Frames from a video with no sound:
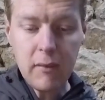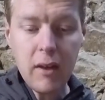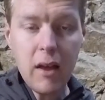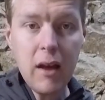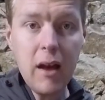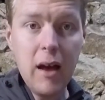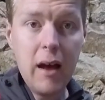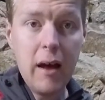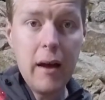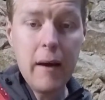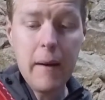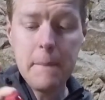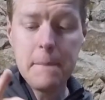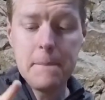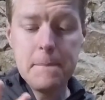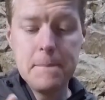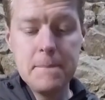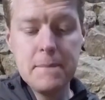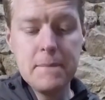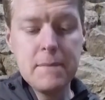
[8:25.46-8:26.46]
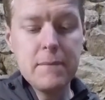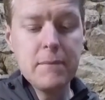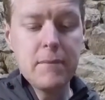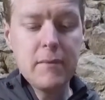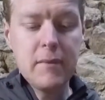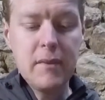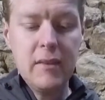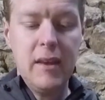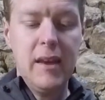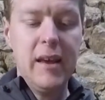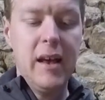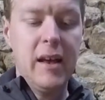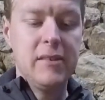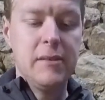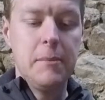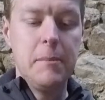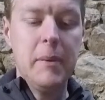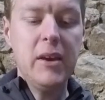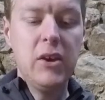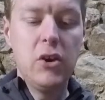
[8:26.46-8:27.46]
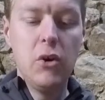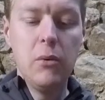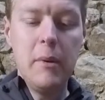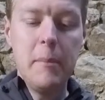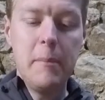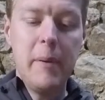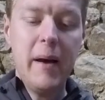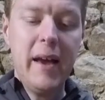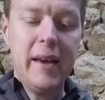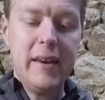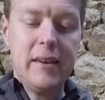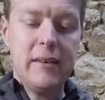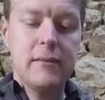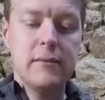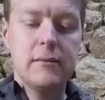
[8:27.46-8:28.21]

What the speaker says: It has a big gummy back.